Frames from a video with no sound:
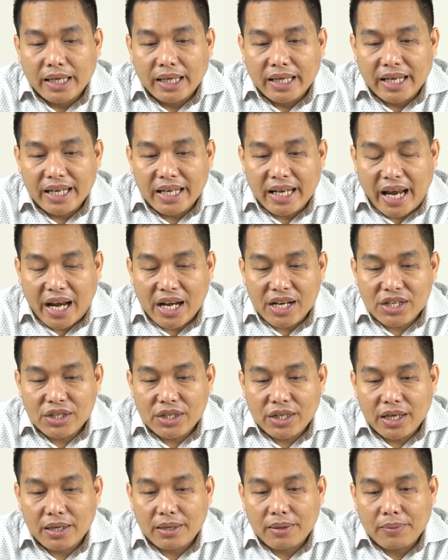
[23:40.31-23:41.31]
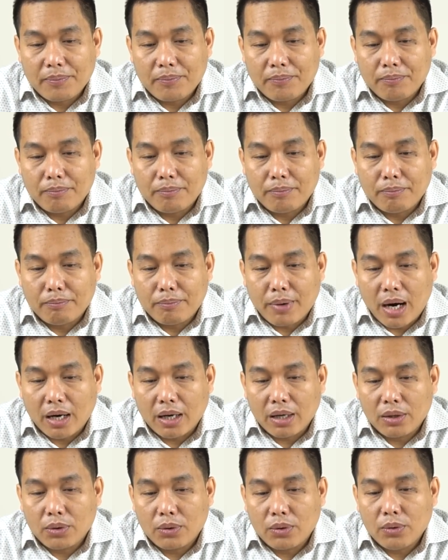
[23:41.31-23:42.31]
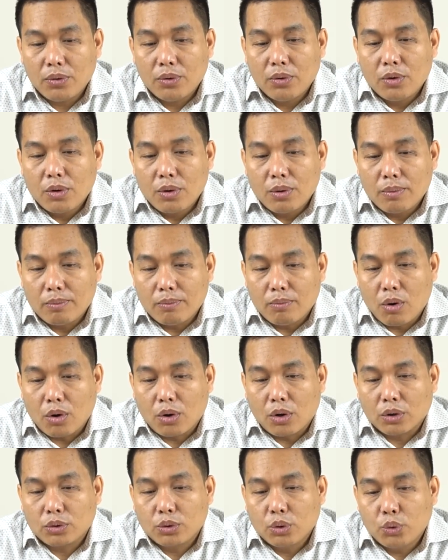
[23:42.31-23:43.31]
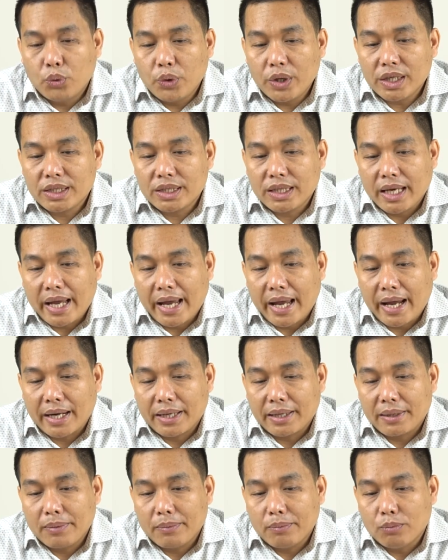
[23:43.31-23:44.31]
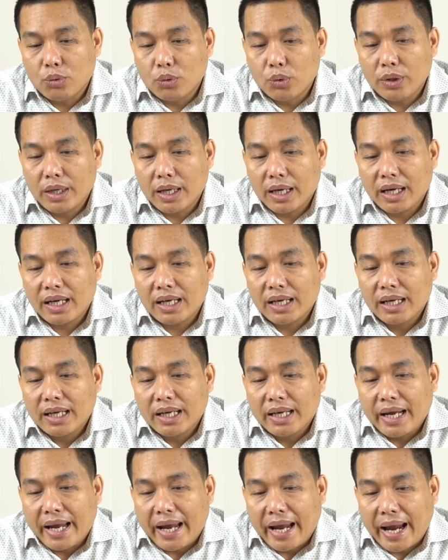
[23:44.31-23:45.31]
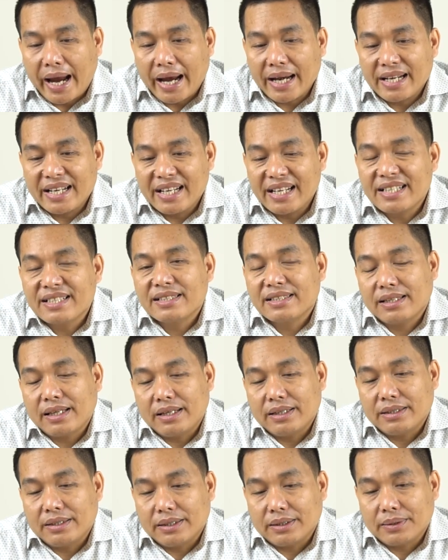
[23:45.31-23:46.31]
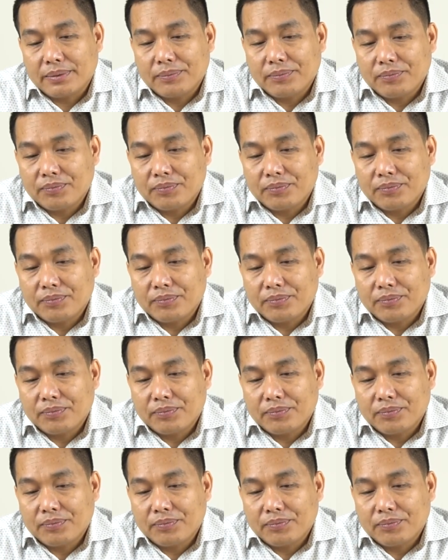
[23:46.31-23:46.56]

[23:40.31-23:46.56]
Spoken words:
in ancient Banglo-Mogothe which had Munda at its center.